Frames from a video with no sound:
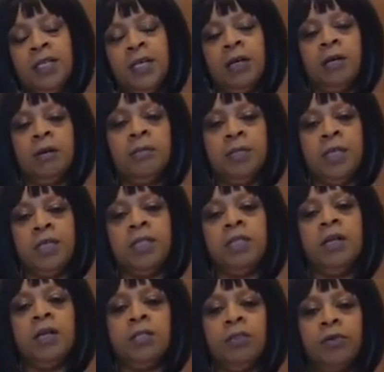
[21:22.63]
their
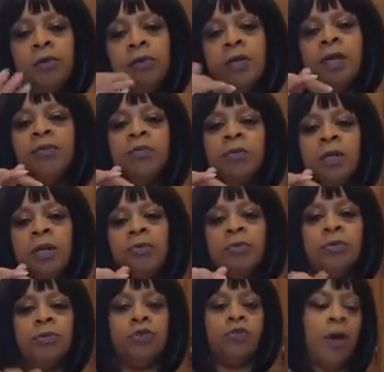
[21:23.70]
testosterone
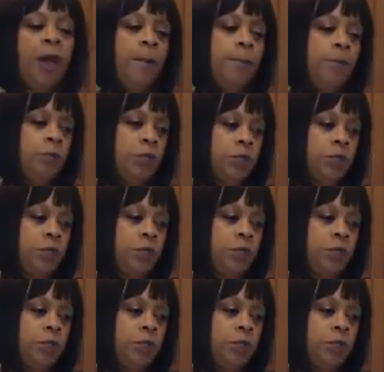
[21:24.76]
levels drop,